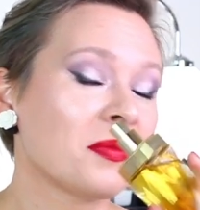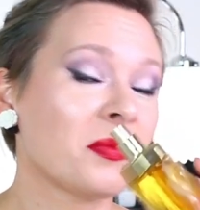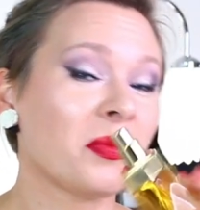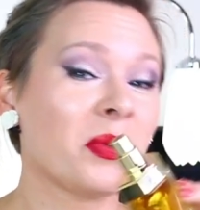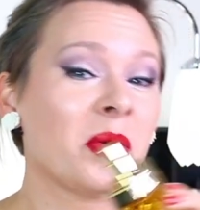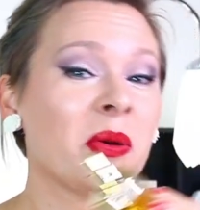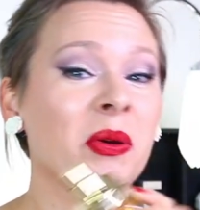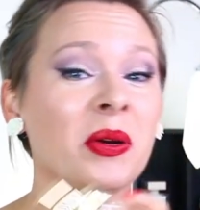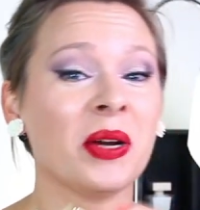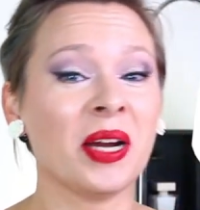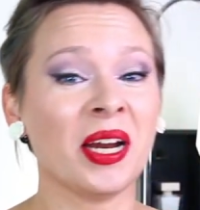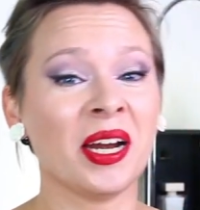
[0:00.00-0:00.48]

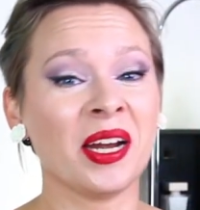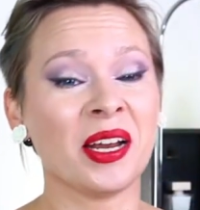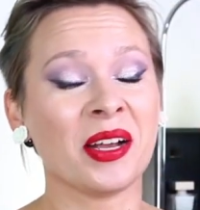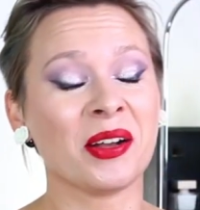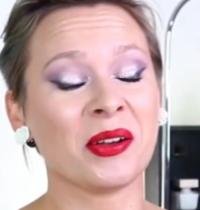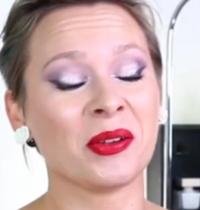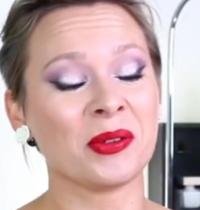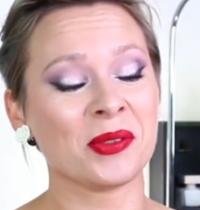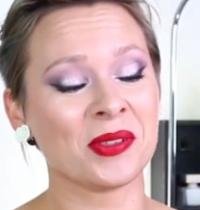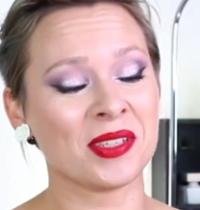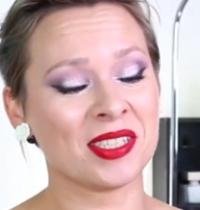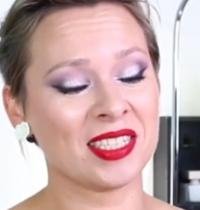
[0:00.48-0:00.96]
Pretty
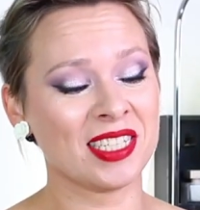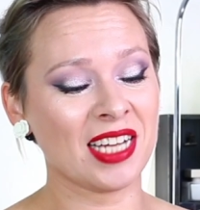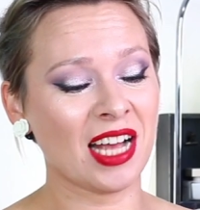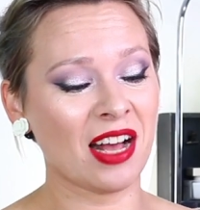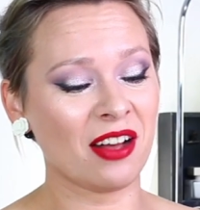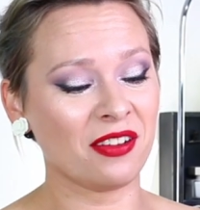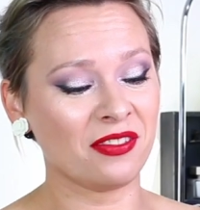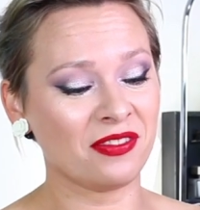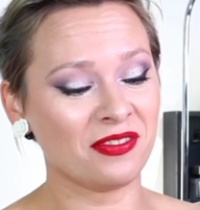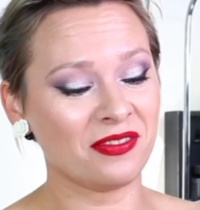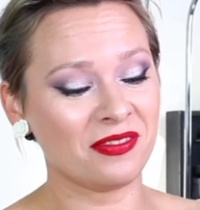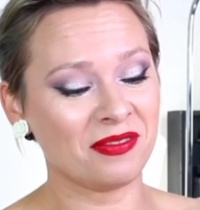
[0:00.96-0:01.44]
cool
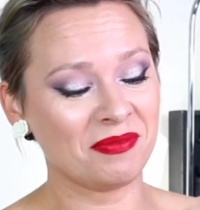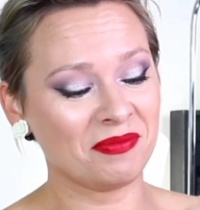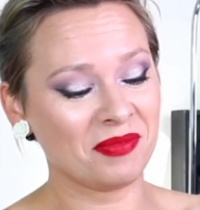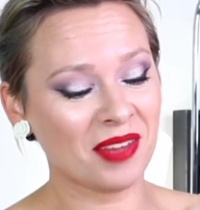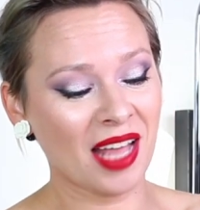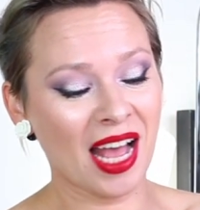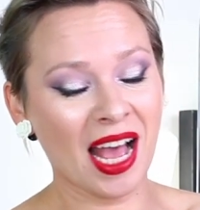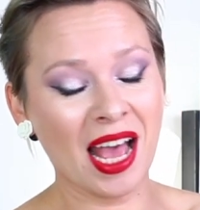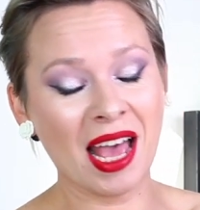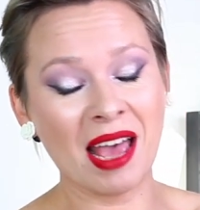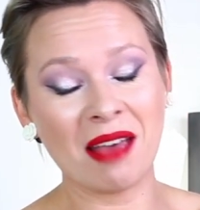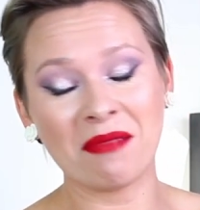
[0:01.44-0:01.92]
stuff.
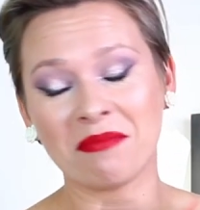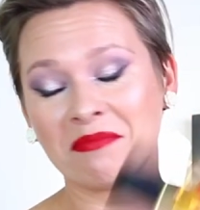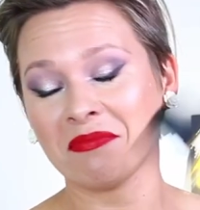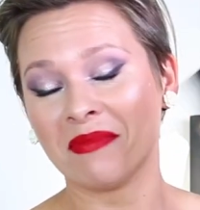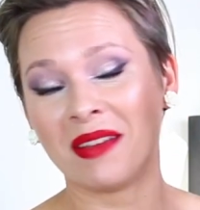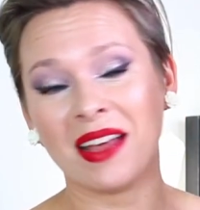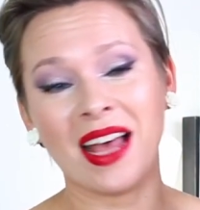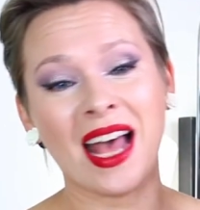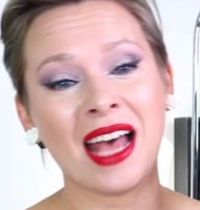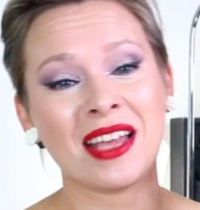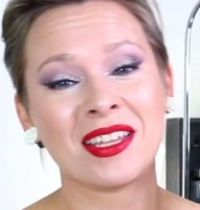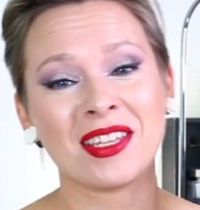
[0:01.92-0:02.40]

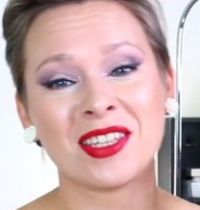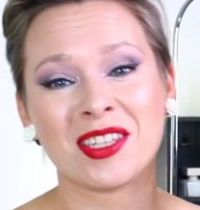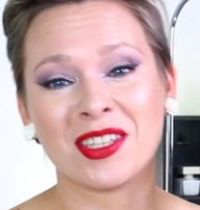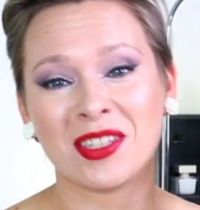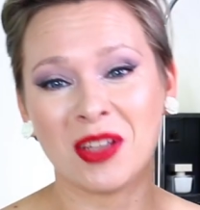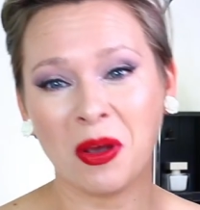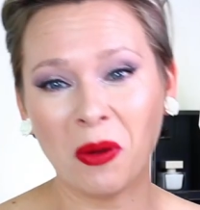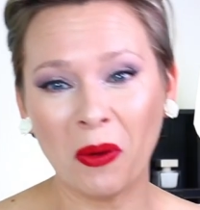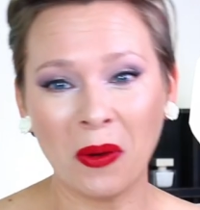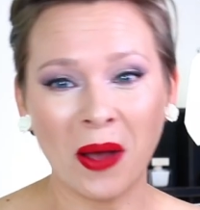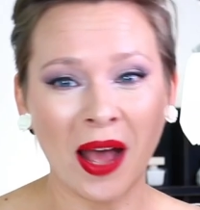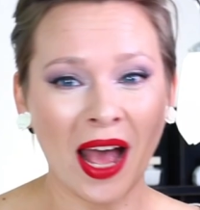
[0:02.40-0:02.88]
I'm
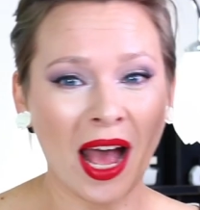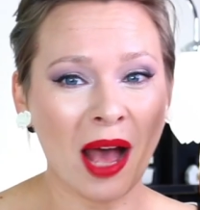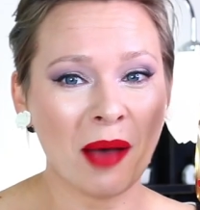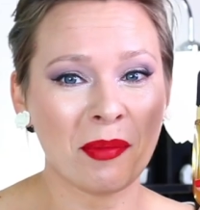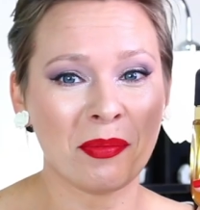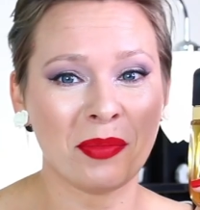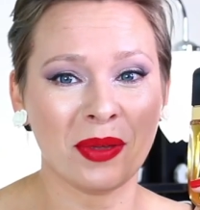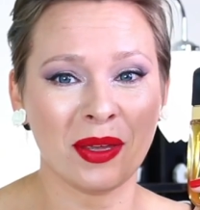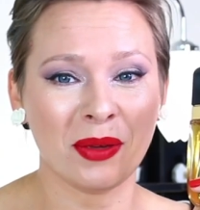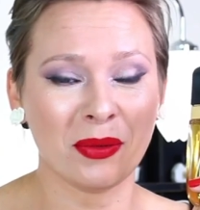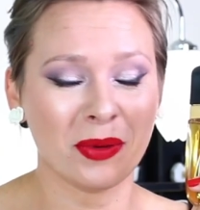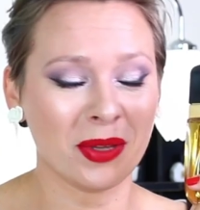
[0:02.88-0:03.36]
so
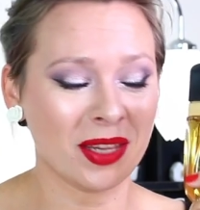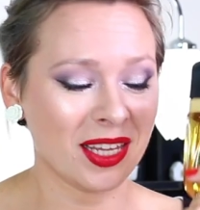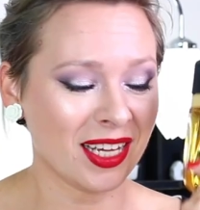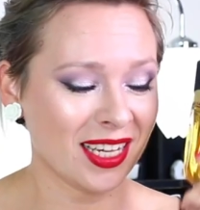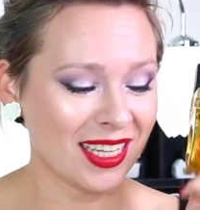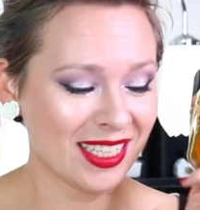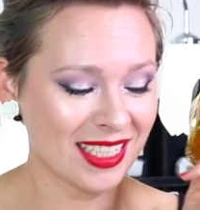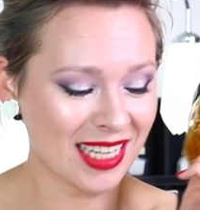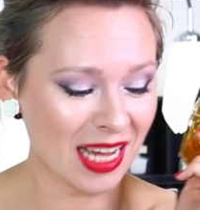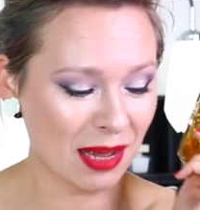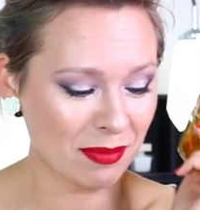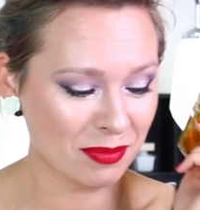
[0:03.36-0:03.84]
happy with it.